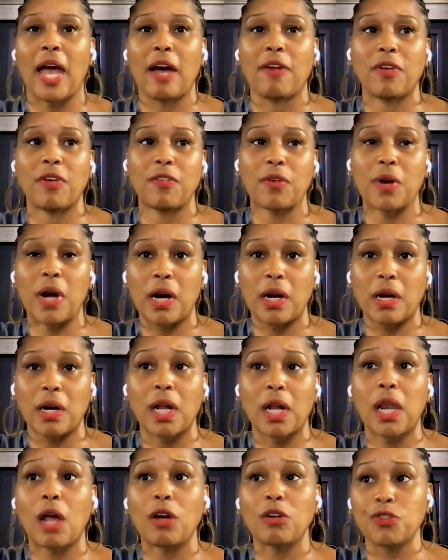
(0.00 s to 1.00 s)
I have a,
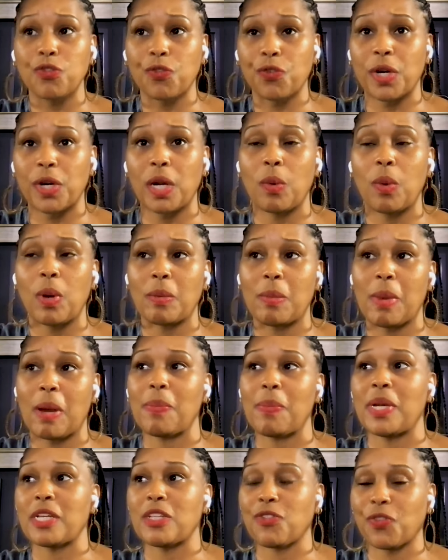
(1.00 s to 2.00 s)
a close friend,
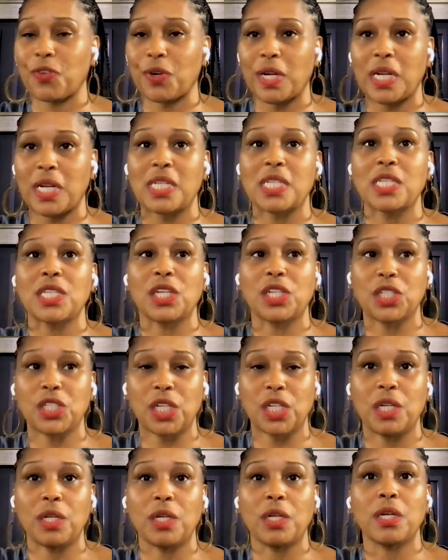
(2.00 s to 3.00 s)
one of my best
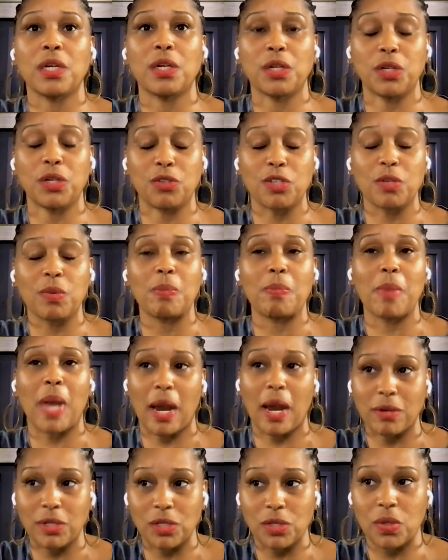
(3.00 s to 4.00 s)
friends. She used to
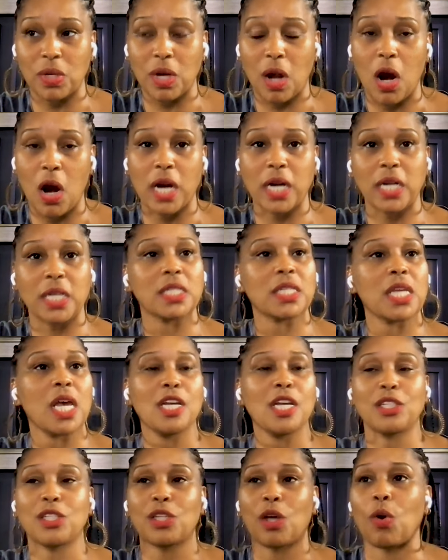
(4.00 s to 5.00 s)
be married to an
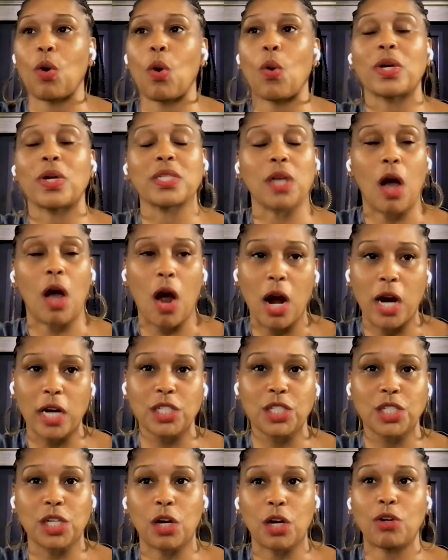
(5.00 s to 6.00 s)
artist, so going to
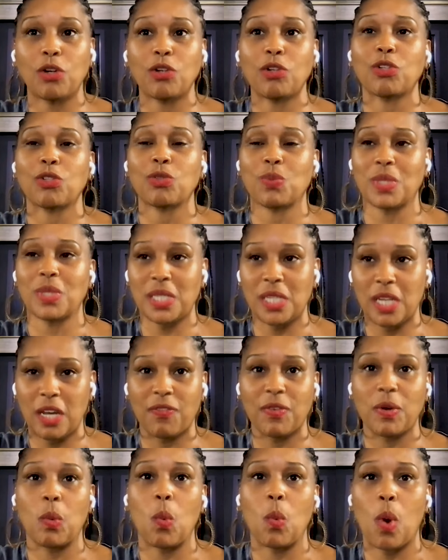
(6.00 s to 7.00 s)
art shows
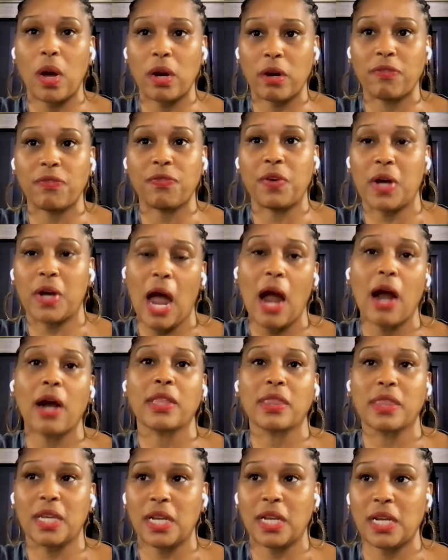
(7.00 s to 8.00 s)
was definitely one of
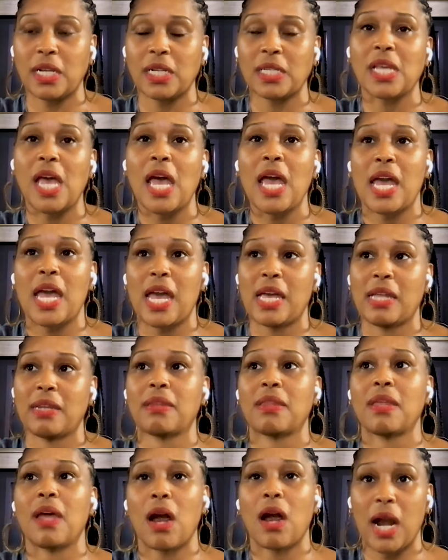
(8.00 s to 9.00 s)
our things.
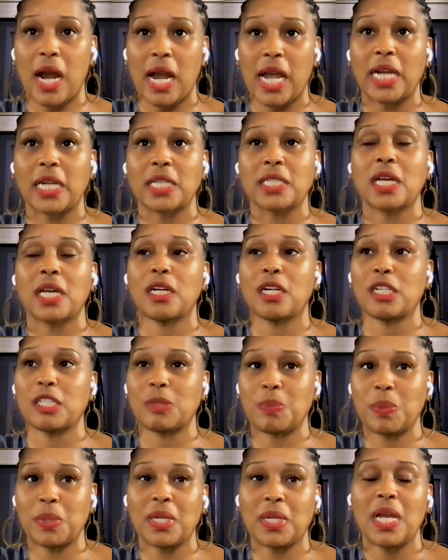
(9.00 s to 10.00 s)
And her ex
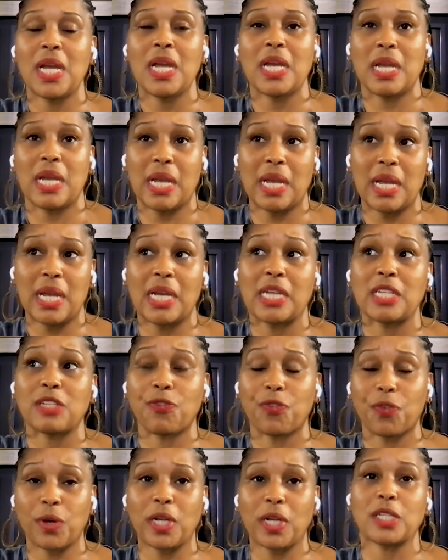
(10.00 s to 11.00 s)
husband
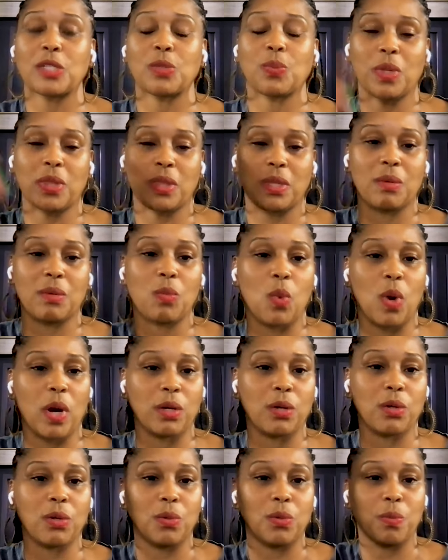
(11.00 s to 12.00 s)
is friends with the
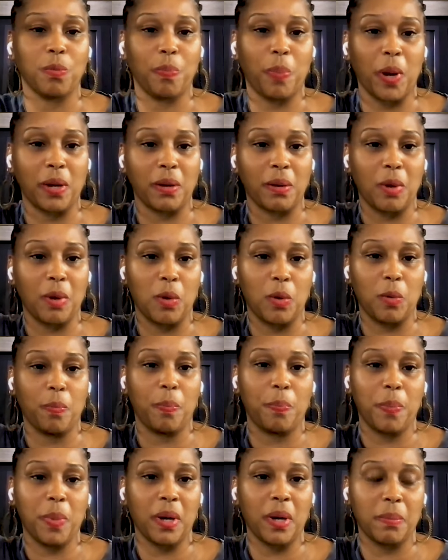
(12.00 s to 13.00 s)
one who
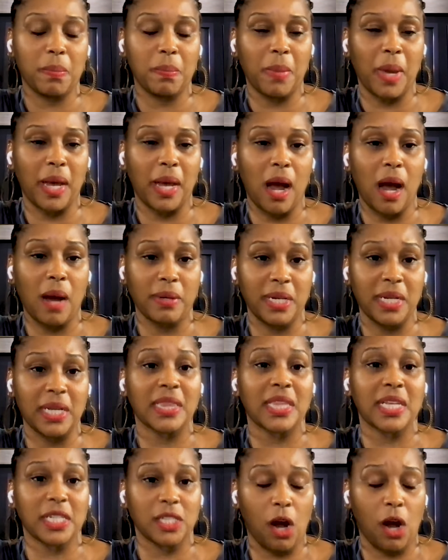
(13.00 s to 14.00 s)
who
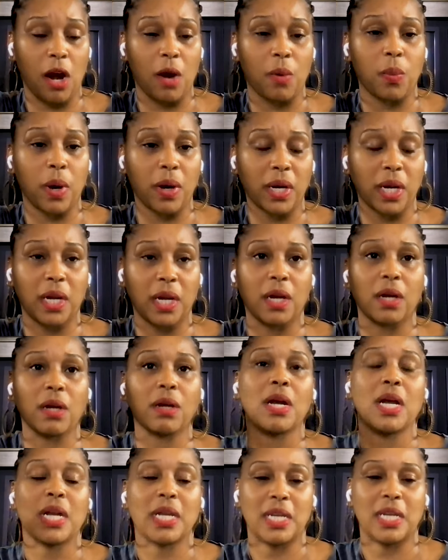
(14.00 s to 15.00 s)
did this artwork
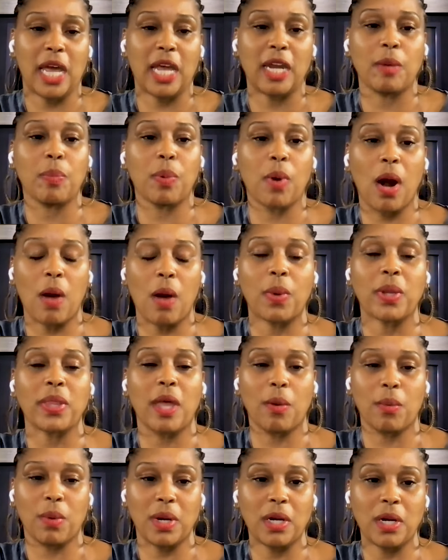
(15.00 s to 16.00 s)
here. Danny
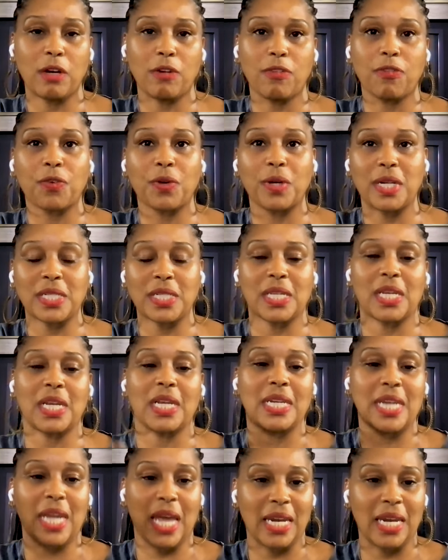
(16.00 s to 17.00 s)
Broadway, they were good
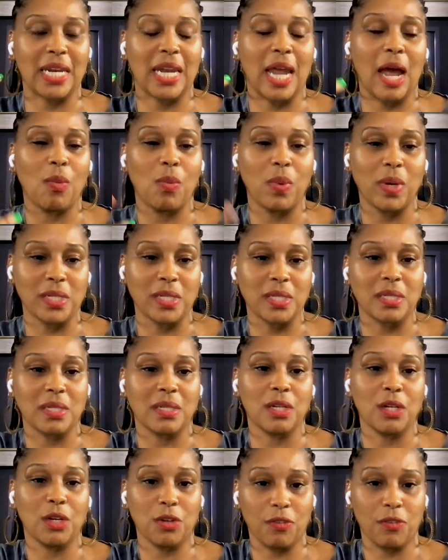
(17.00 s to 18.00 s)
friends. And then Dan and I
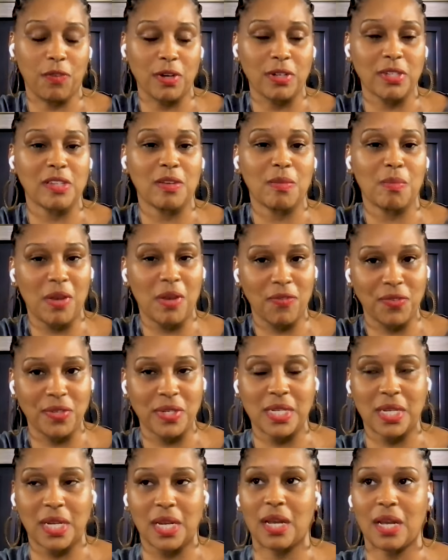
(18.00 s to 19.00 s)
went to the University of
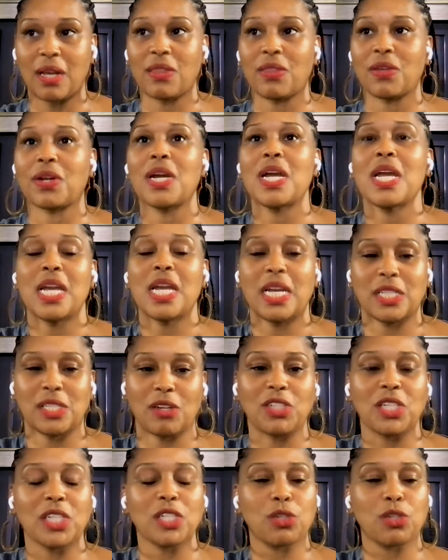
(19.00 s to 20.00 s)
Memphis together.
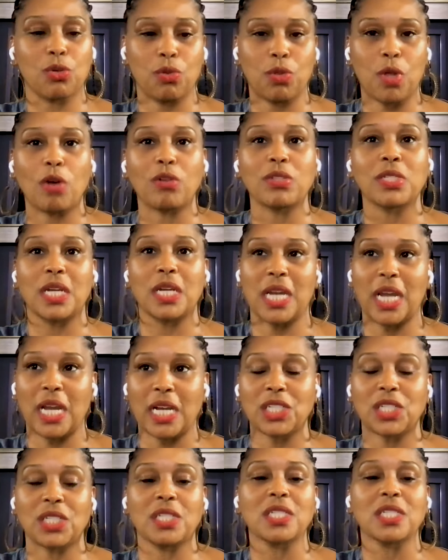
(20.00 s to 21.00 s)
And so just through those
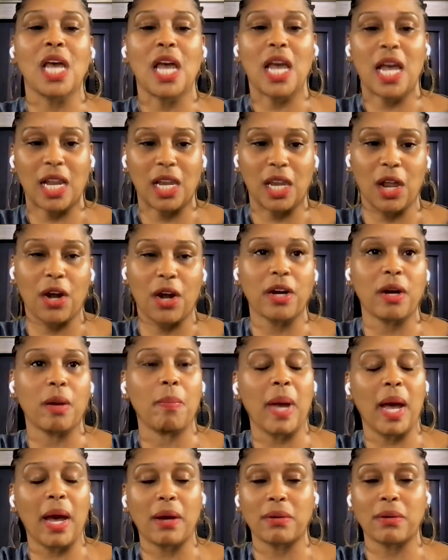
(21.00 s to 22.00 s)
connections and
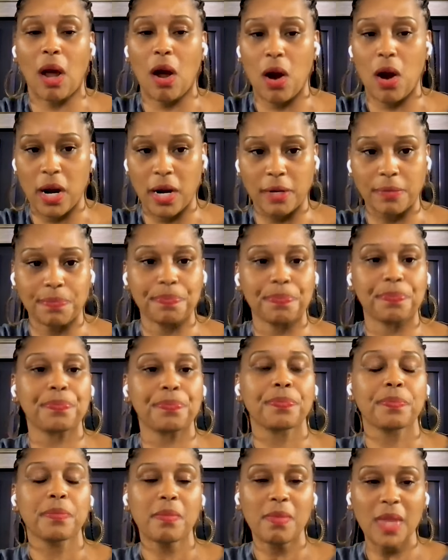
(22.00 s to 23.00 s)
learning about art
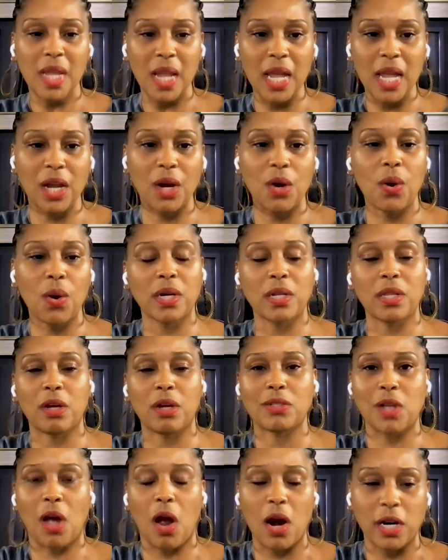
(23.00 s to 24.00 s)
and
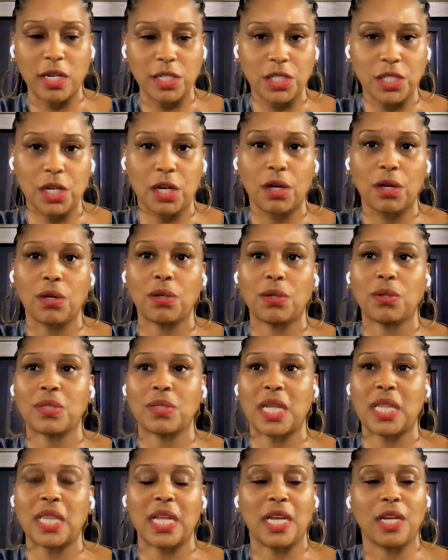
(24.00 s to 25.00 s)
going to those art
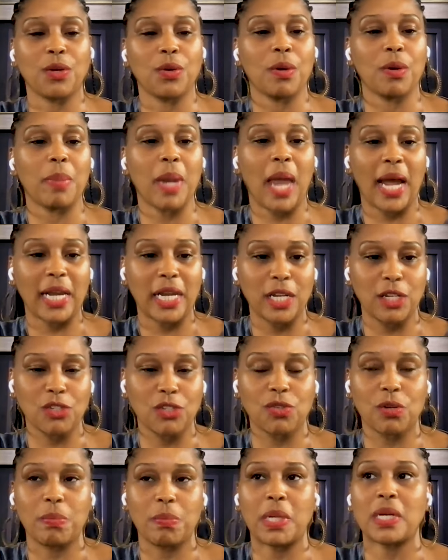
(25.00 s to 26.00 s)
shows and then doing
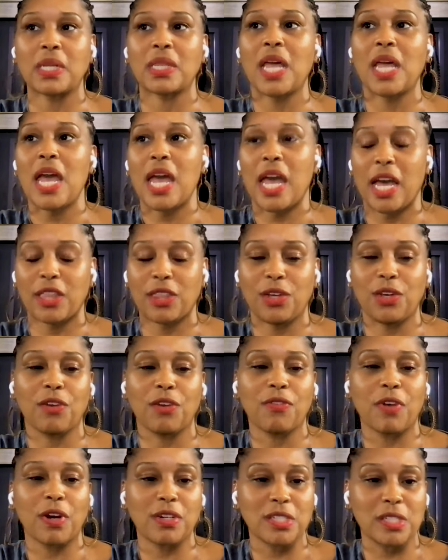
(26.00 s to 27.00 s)
Black History Month
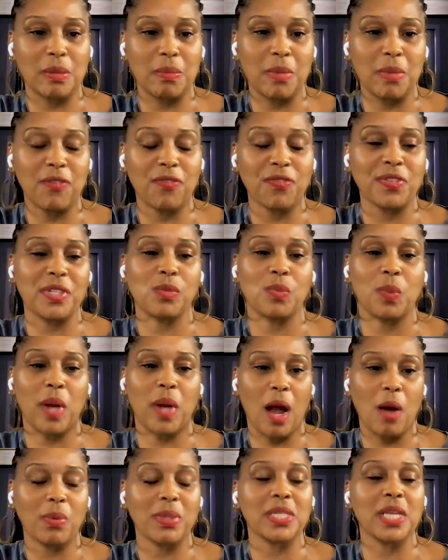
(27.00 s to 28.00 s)
at the University of
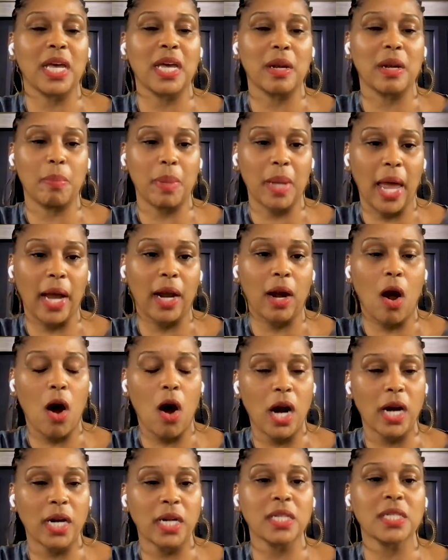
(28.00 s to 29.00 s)
Memphis, we always had a
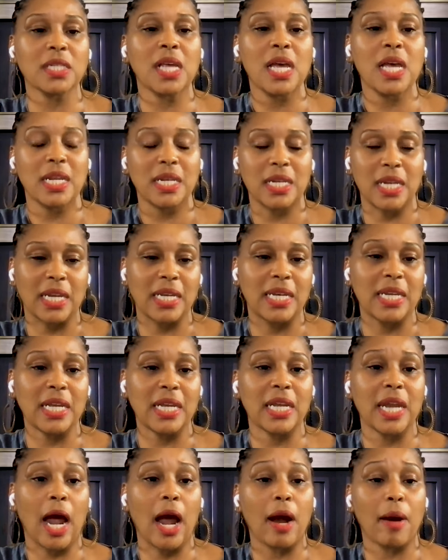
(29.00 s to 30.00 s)
Black artist
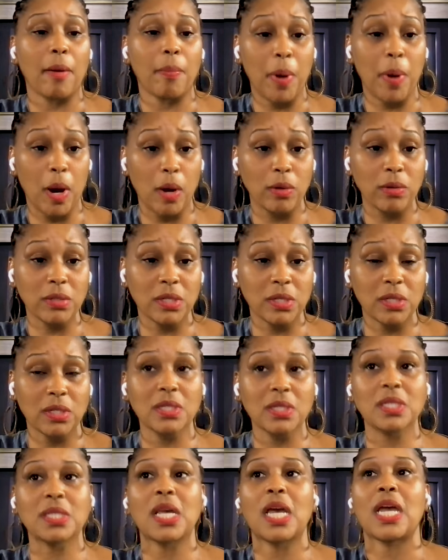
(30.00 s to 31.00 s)
that did our
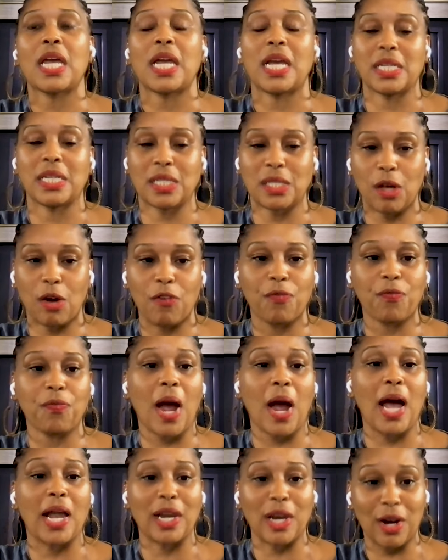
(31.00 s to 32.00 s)
posters. And
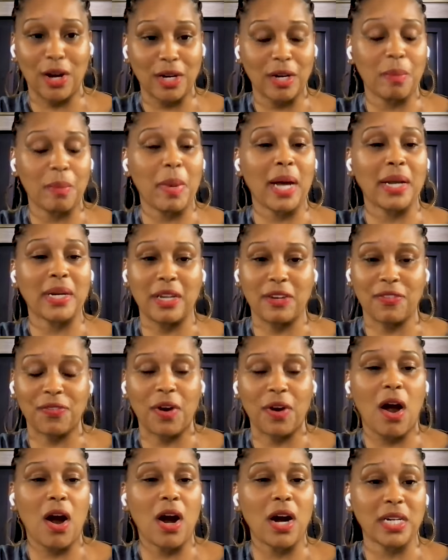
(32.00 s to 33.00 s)
so I learned about
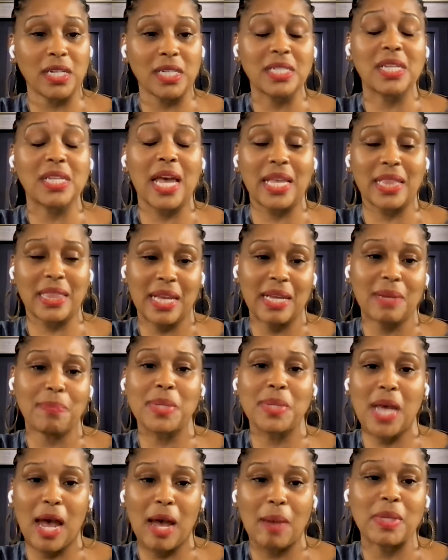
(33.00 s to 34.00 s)
different artists
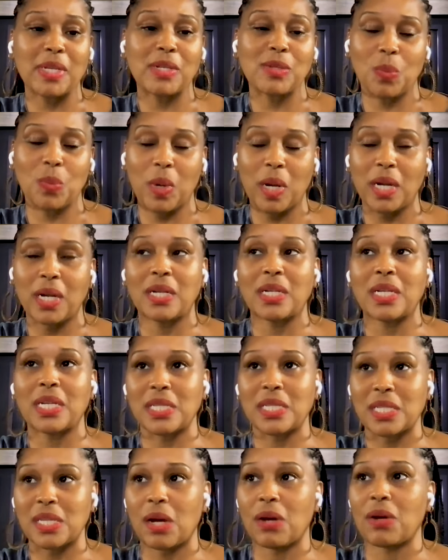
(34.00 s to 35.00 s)
at that time as well.